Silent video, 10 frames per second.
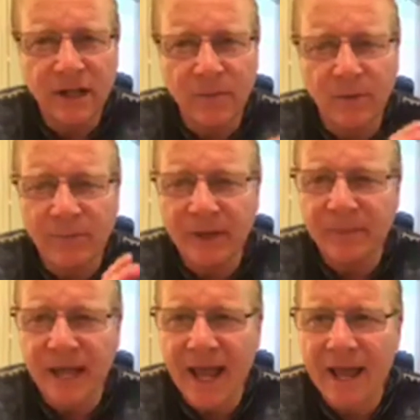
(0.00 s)
And when
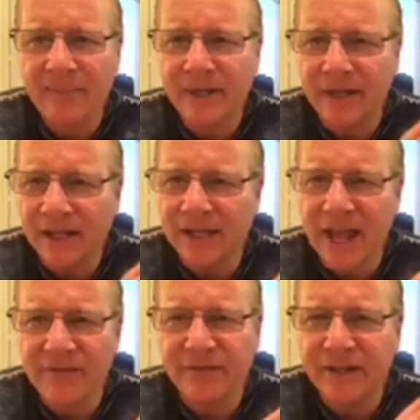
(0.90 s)
people are happy and they
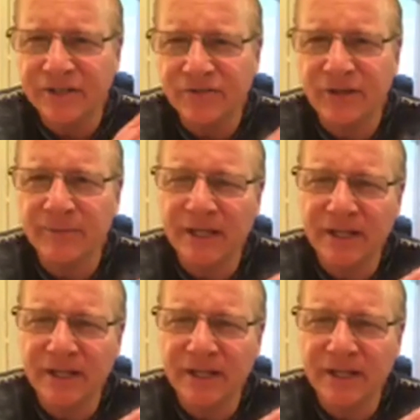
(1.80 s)
laugh and they scream and they're